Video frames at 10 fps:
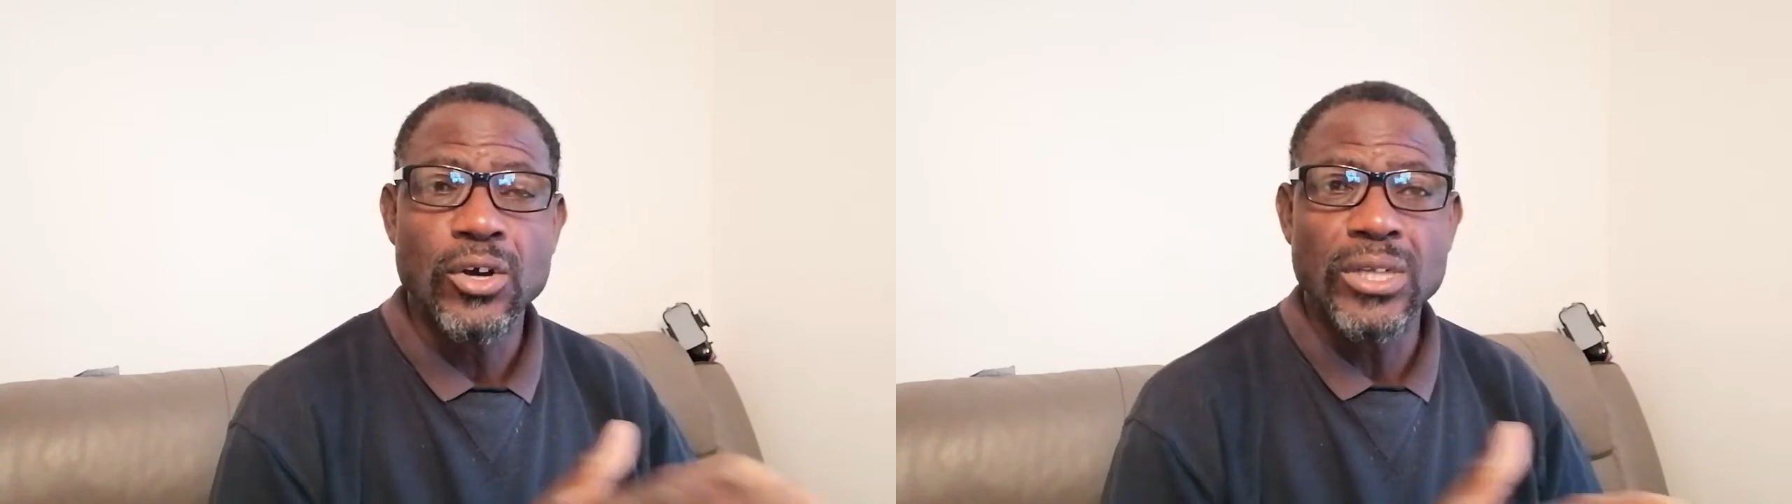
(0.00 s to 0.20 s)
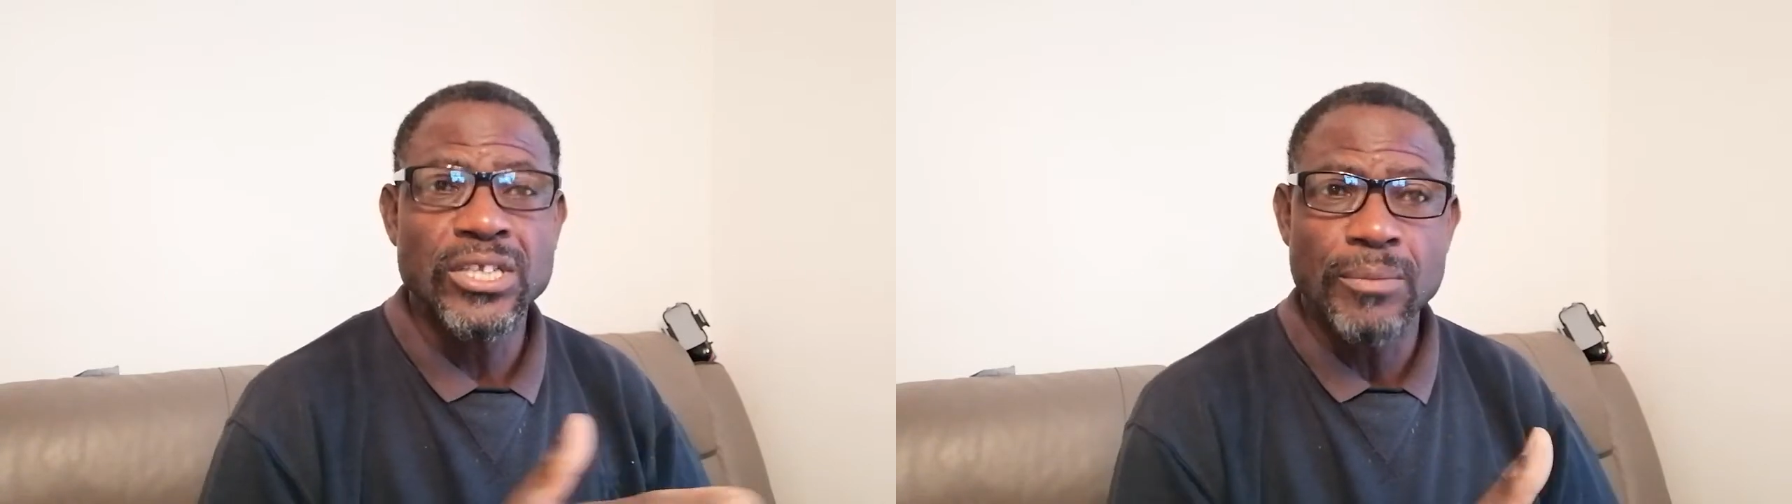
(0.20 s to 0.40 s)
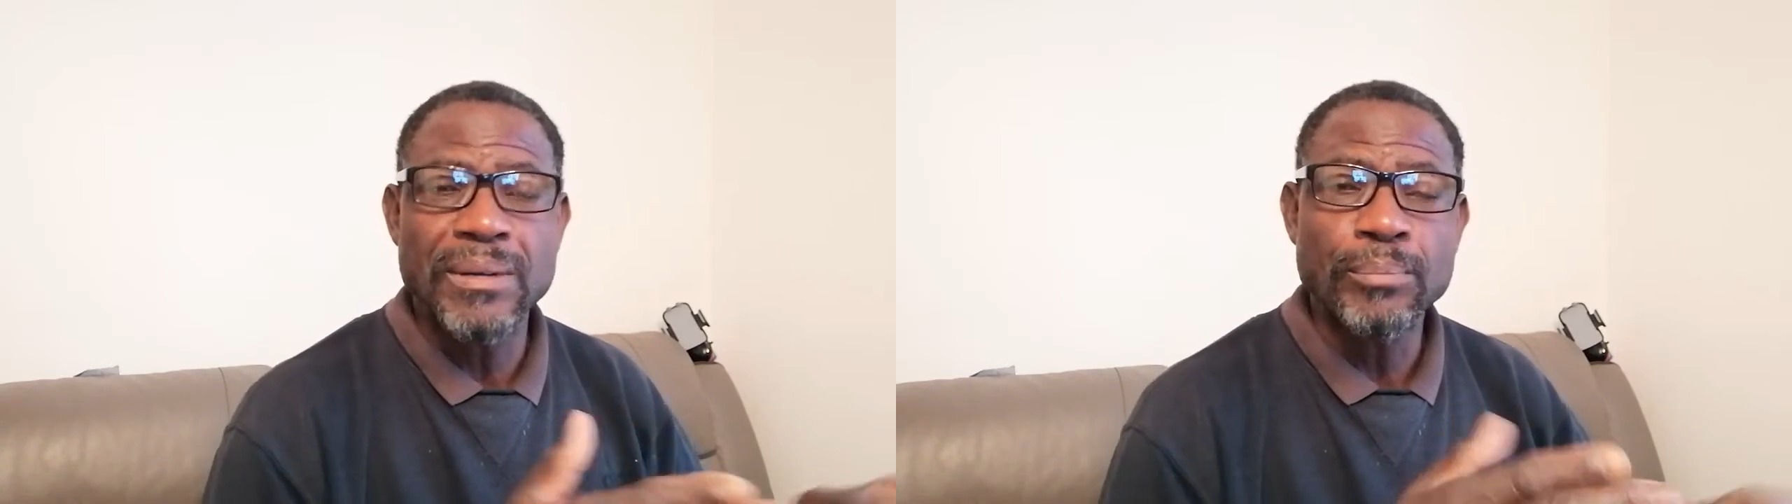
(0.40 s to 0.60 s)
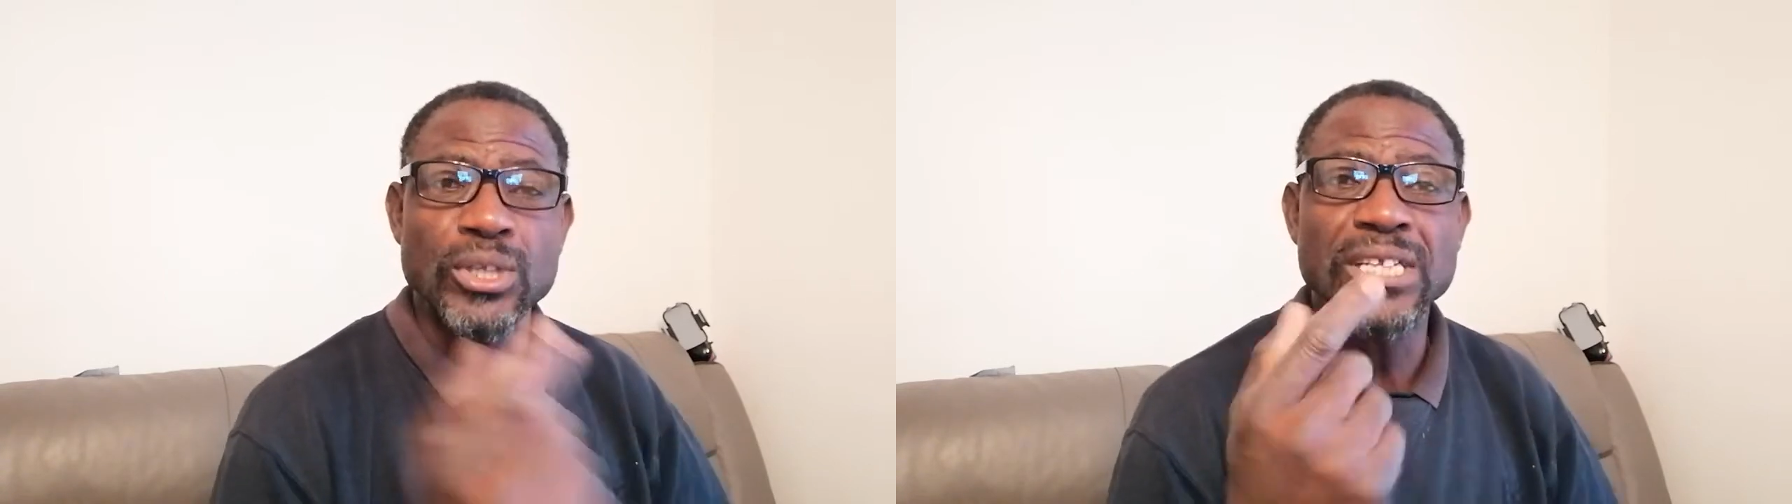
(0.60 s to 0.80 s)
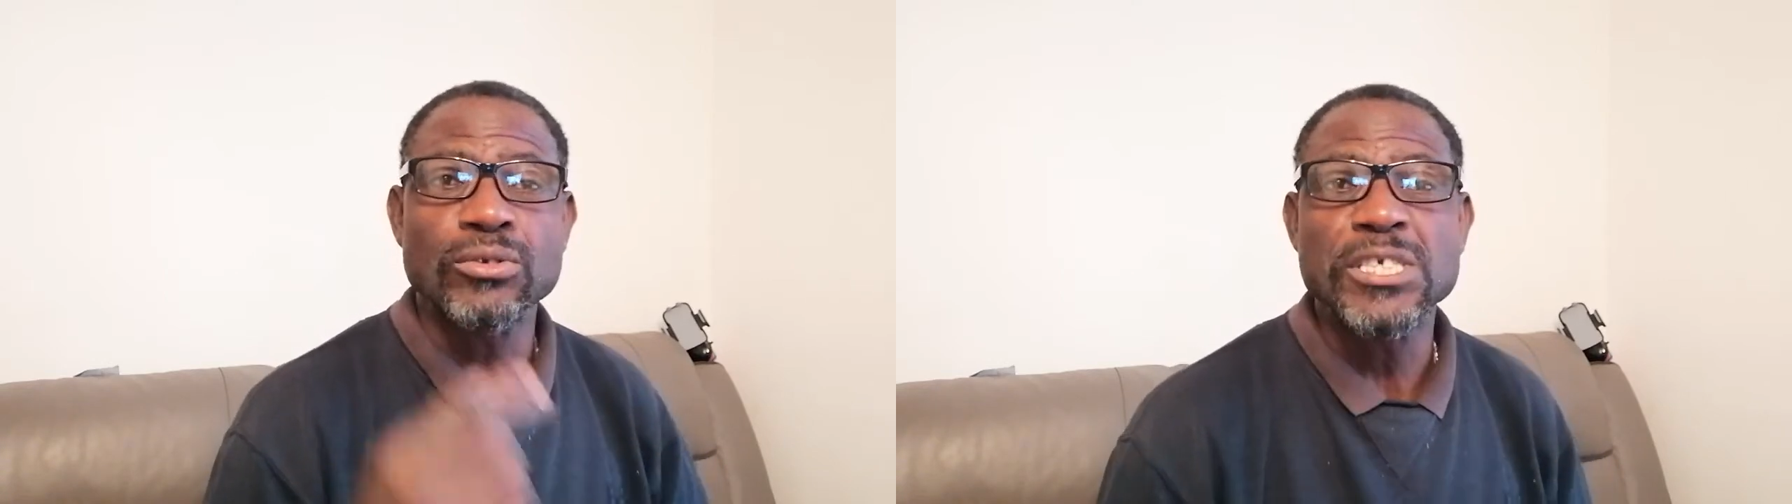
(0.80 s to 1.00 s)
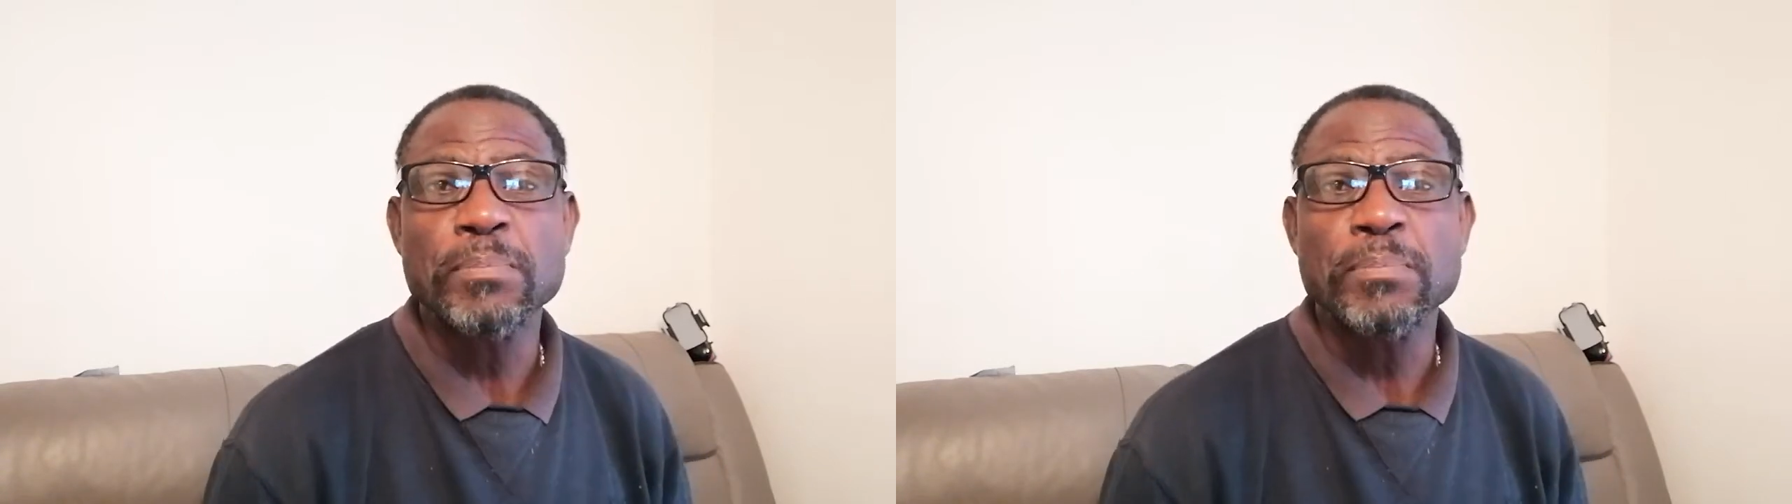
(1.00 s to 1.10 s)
cut it up and put it into his